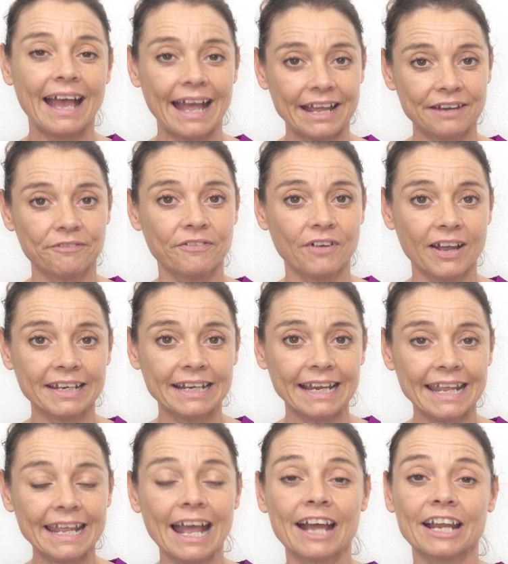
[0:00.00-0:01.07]
And
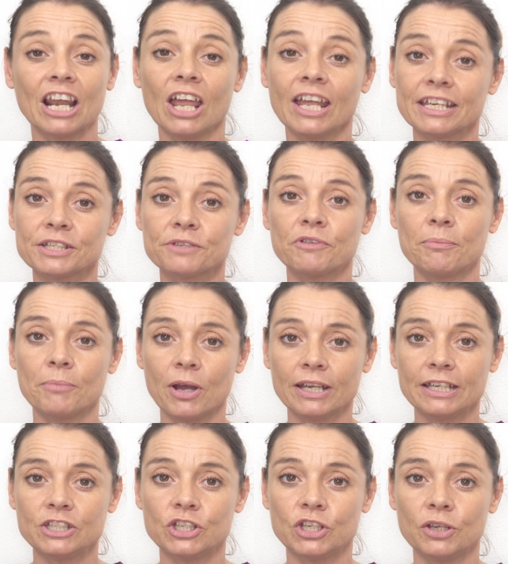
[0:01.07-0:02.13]
finally, I'd like to
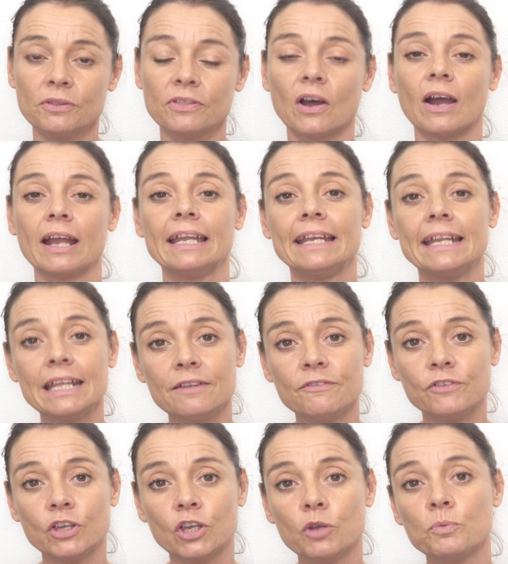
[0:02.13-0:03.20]
remind you that I
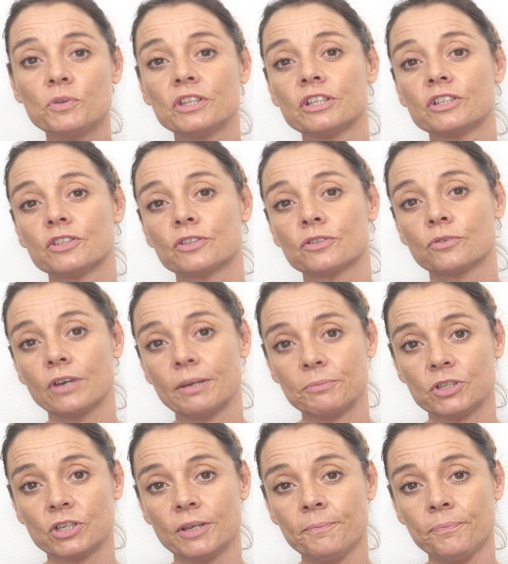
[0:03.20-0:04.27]
leave you with in
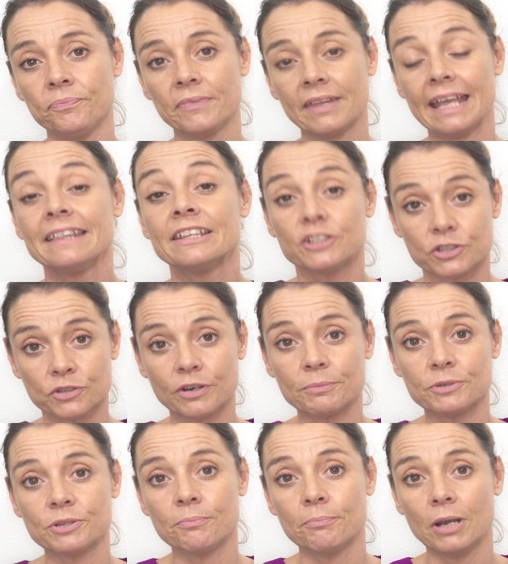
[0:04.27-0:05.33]
the
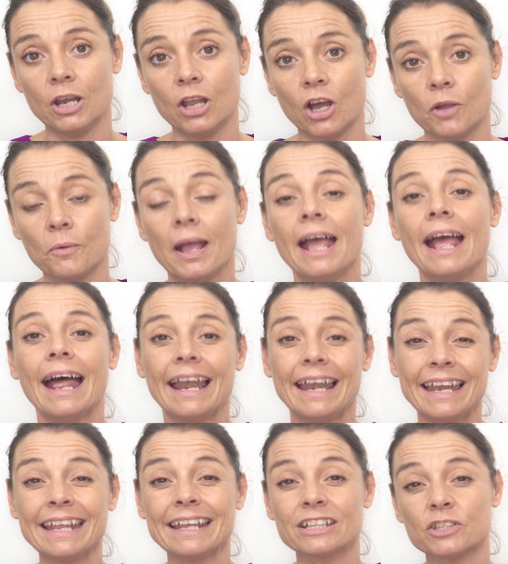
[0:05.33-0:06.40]
description below, a
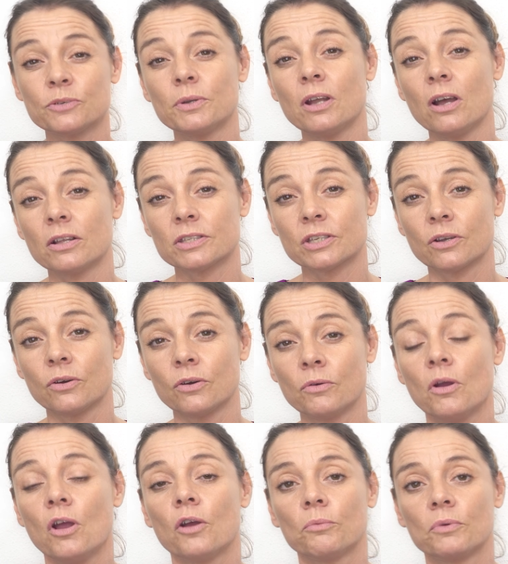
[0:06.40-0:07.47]
link to an
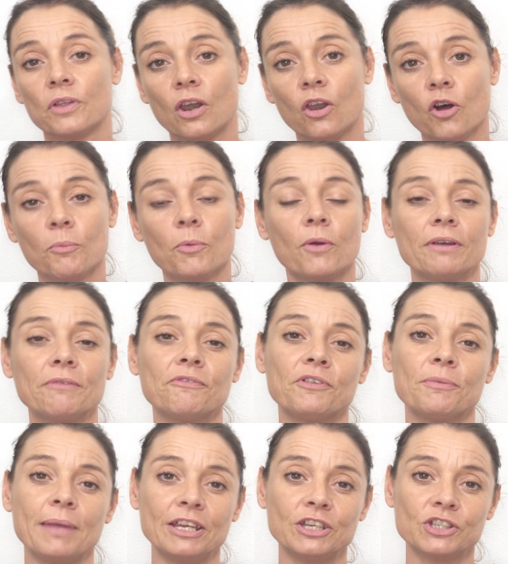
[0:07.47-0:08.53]
article with a lot more
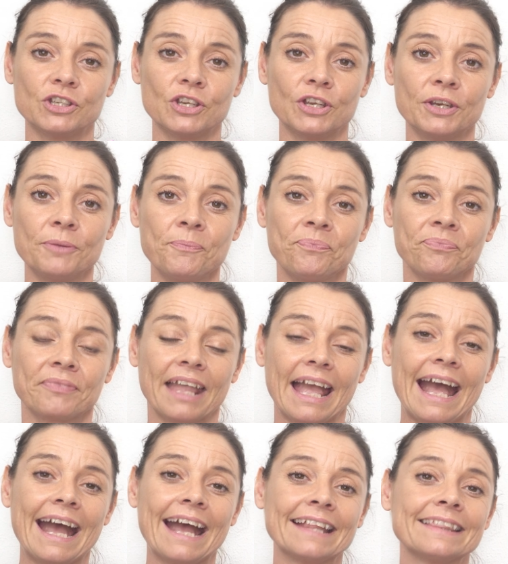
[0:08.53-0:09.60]
information.
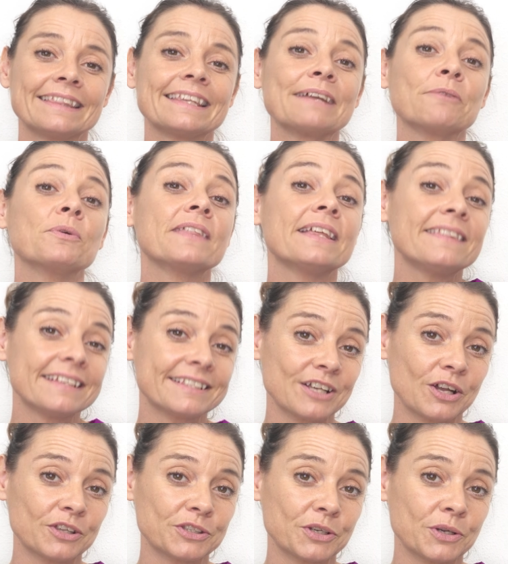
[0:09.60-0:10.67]
And within this
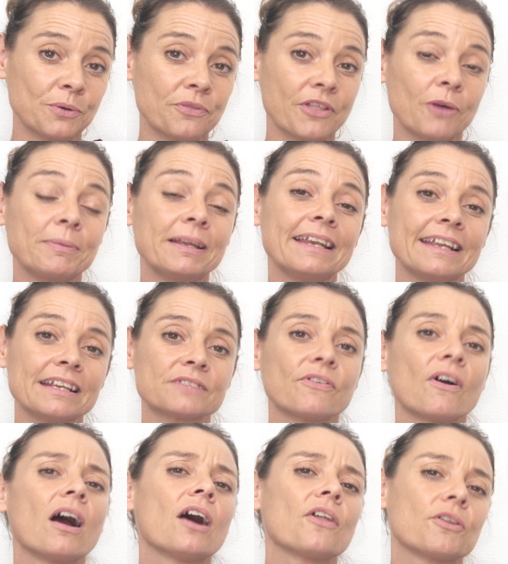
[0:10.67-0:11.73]
article, there'll be links
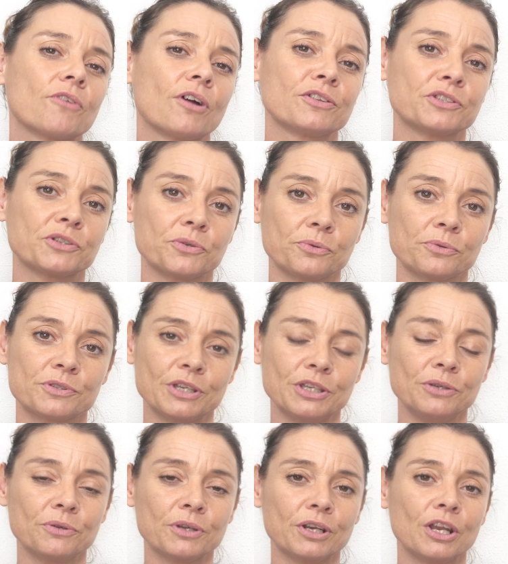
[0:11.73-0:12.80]
for other articles so
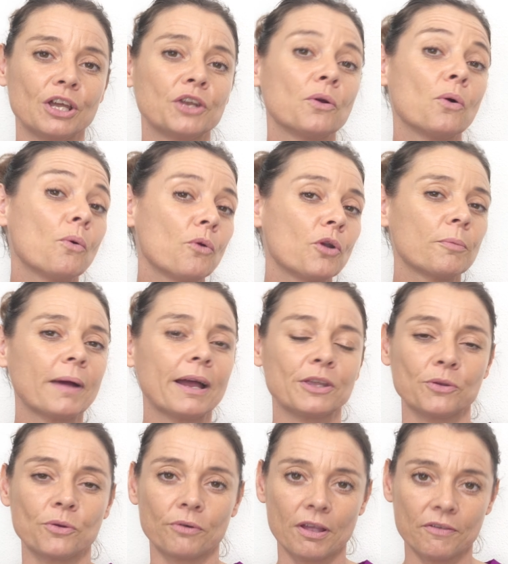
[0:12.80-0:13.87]
you can learn all
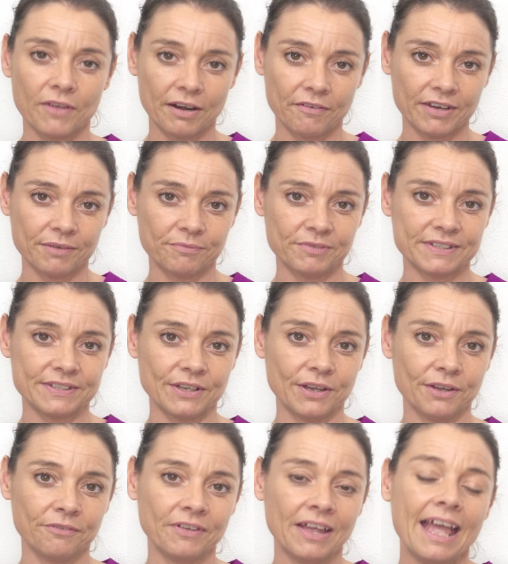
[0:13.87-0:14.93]
about your ovarian
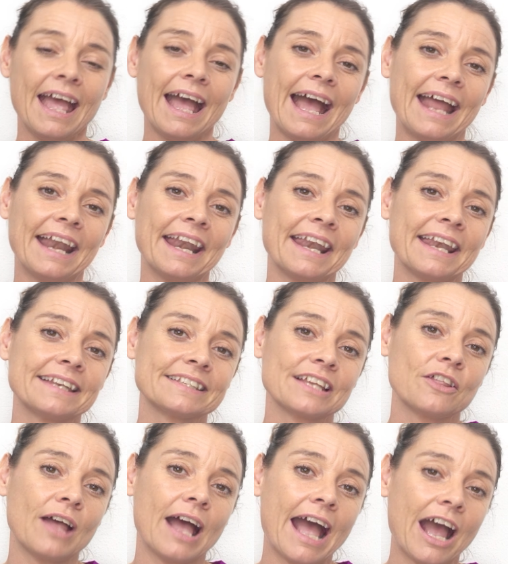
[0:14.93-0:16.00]
reserve and
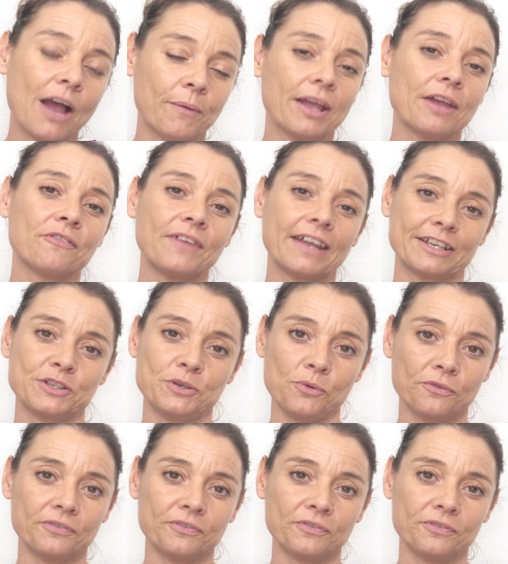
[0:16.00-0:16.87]
how it affects your